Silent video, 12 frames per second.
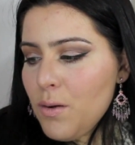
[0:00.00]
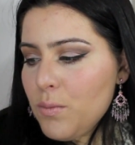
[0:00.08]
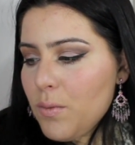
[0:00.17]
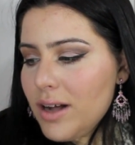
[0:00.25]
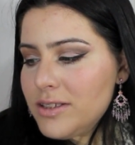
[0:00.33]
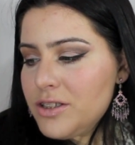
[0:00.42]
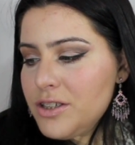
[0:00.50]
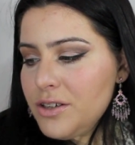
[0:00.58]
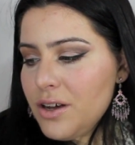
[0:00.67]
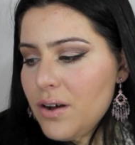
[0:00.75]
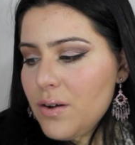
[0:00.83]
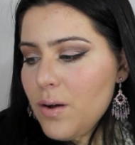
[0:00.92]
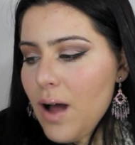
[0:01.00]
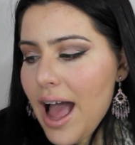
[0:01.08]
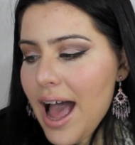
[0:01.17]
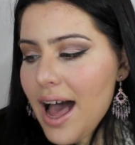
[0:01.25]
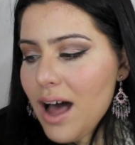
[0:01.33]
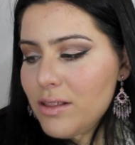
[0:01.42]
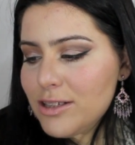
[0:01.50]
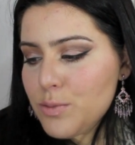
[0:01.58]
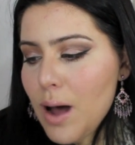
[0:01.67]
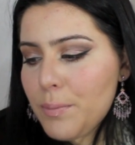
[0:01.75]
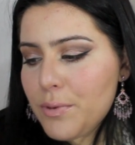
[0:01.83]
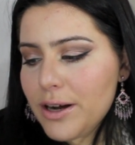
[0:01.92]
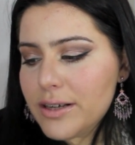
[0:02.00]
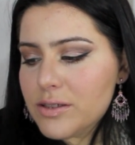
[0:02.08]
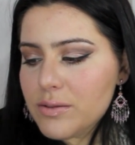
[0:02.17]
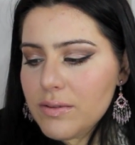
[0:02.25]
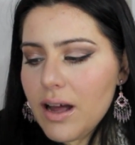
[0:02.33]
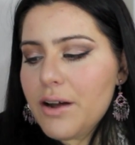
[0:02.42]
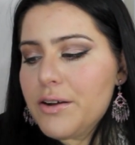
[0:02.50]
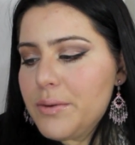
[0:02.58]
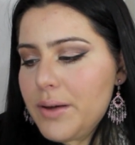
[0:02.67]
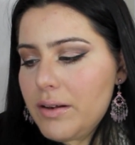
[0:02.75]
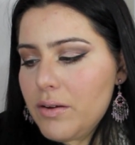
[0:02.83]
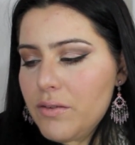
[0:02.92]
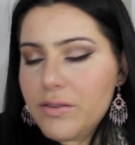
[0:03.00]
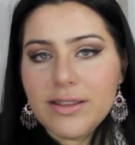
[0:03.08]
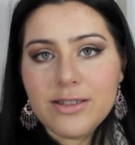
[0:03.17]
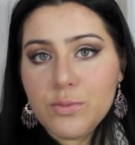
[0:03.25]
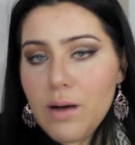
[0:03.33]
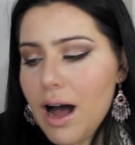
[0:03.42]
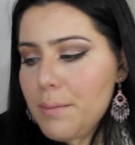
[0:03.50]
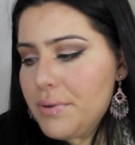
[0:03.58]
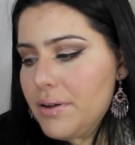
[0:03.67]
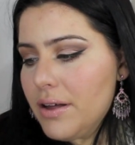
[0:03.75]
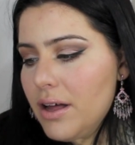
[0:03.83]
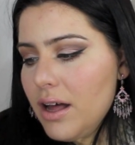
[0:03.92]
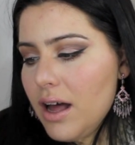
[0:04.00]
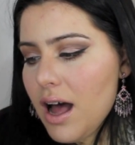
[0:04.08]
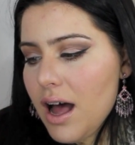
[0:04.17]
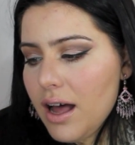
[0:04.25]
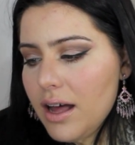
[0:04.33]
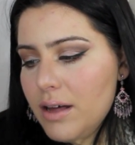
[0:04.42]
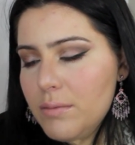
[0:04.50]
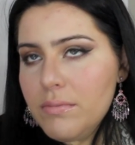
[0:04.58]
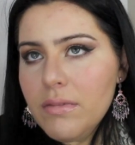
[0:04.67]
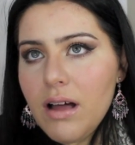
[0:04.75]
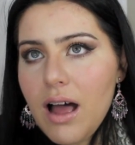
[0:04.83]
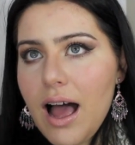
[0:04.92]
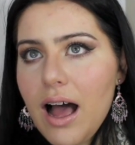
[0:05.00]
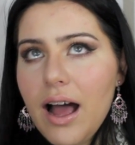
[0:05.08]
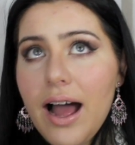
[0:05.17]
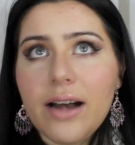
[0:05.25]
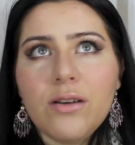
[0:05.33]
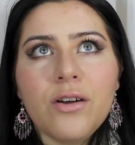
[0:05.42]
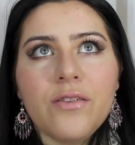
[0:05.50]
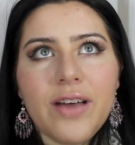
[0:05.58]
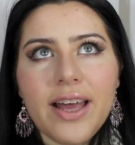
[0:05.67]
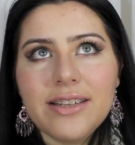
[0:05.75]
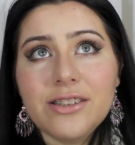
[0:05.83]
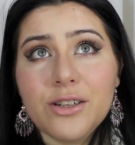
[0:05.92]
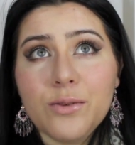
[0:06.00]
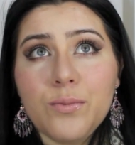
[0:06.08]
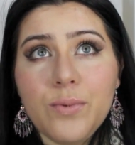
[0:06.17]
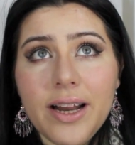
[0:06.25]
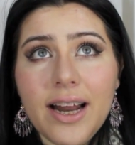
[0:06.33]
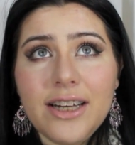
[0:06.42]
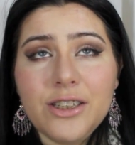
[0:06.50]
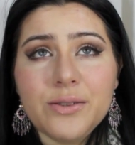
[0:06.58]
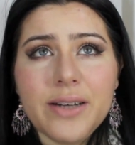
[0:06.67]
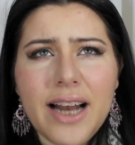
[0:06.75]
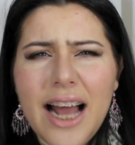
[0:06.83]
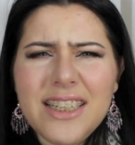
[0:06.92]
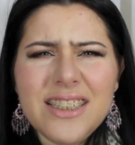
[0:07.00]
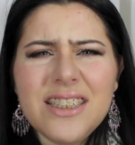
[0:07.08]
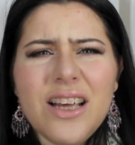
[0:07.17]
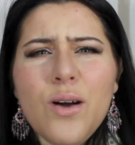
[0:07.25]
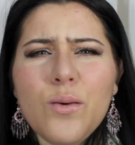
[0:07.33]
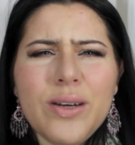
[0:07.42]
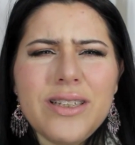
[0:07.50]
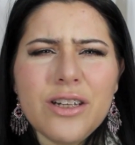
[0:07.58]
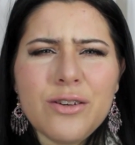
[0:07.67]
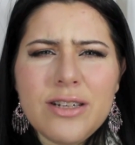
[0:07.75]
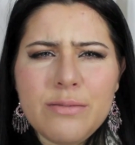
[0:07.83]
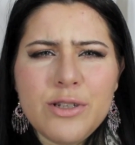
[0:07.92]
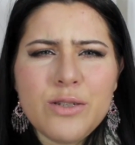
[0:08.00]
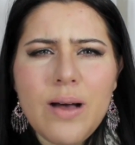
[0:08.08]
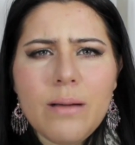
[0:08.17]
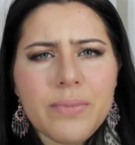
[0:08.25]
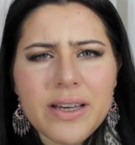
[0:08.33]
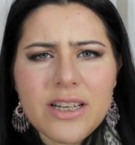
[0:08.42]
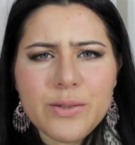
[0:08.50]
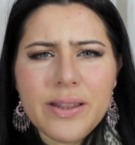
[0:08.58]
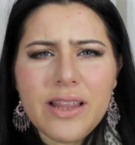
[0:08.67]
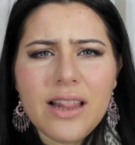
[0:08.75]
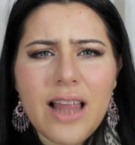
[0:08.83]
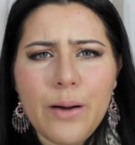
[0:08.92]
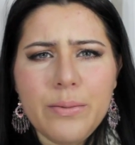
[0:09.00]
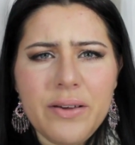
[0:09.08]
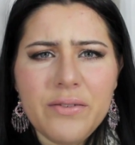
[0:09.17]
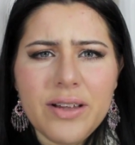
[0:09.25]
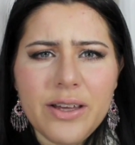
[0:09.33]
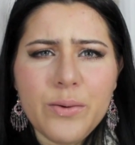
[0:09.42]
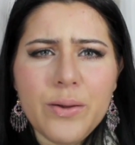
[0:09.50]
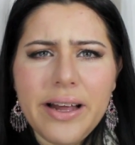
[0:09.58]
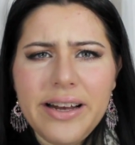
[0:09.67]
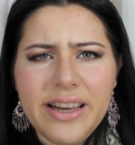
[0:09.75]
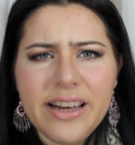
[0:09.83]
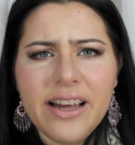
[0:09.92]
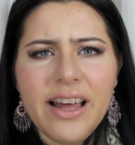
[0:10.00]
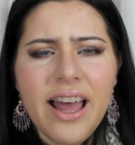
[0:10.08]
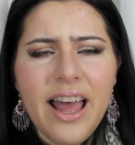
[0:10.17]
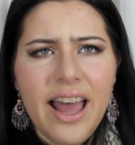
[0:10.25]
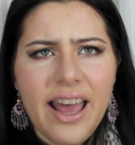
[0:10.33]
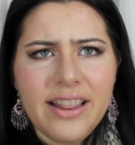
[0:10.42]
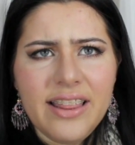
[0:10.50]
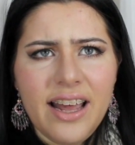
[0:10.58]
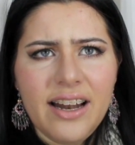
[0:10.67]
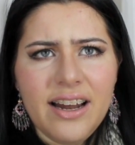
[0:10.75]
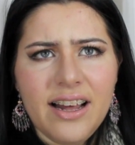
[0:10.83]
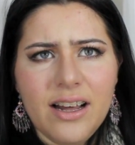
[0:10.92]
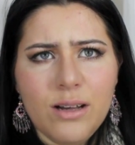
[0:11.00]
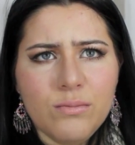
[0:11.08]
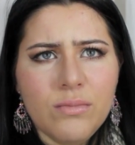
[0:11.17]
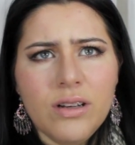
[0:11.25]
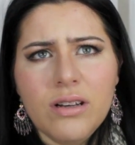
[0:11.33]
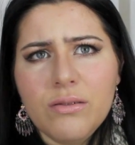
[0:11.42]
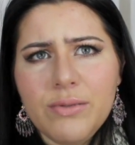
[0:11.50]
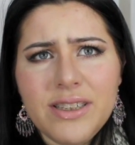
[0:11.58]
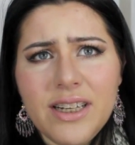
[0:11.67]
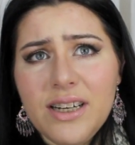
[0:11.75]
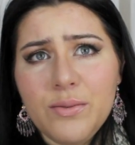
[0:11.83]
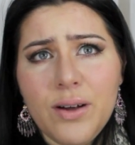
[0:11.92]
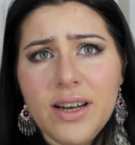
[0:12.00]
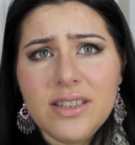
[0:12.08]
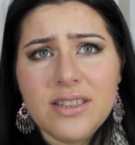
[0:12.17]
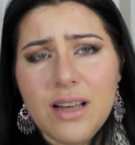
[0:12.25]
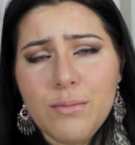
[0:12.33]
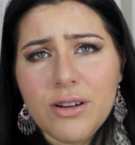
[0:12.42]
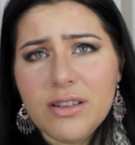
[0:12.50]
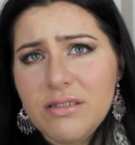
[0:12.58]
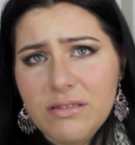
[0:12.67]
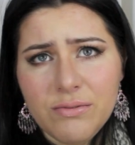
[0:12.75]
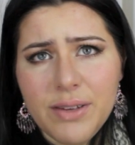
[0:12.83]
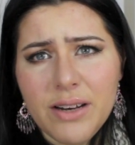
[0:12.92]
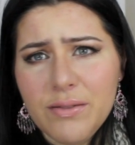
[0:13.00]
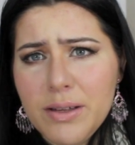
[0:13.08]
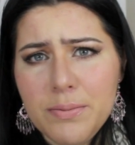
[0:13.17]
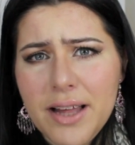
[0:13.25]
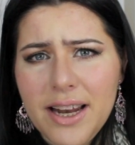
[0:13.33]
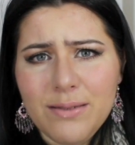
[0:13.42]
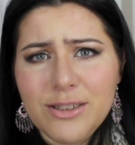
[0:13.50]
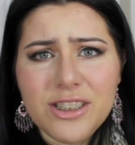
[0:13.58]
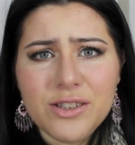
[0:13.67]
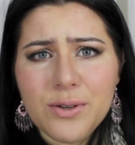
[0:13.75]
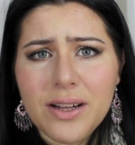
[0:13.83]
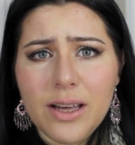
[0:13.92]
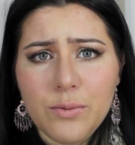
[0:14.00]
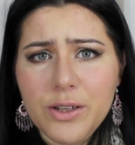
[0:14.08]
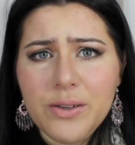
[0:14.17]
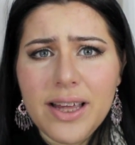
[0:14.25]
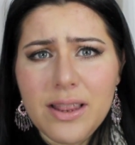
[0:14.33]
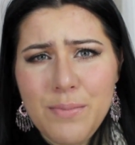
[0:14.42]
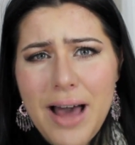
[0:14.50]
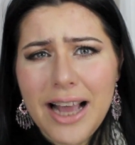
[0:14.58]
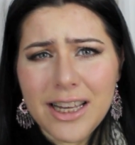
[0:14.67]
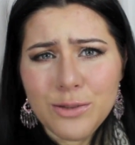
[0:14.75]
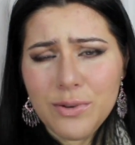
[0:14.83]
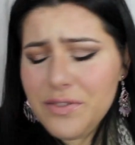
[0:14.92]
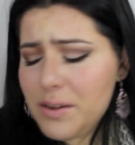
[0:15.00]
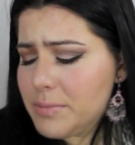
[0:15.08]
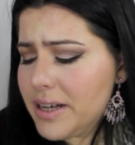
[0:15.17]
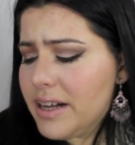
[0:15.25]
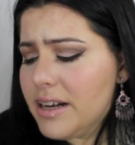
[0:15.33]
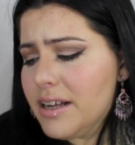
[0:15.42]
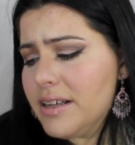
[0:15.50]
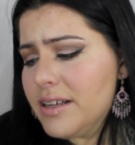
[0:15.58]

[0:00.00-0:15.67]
Wants to know how the swap works. I already went over the swap. I don't know if I answered when I do it. We did a Christmas swap because we thought that would be a really cool idea, and then we did one in the summer and we didn't really plan it. It was just sort of like, when you get the package, we'll film it.